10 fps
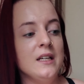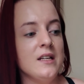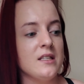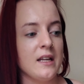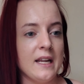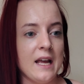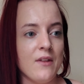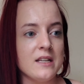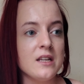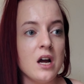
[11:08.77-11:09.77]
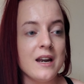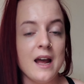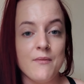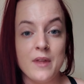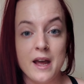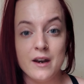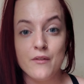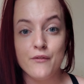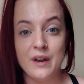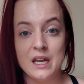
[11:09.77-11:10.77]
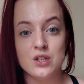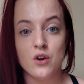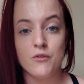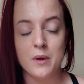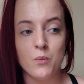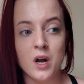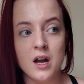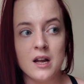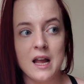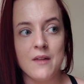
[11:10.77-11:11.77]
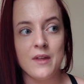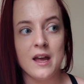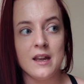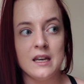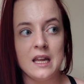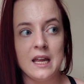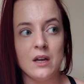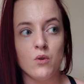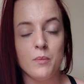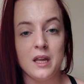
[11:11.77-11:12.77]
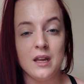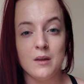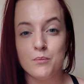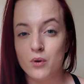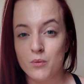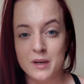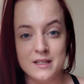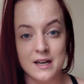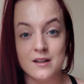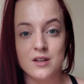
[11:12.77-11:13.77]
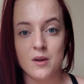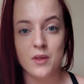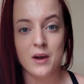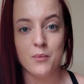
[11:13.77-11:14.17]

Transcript: So going to get that done and then finish off my work, and then it will be probably dinner time at that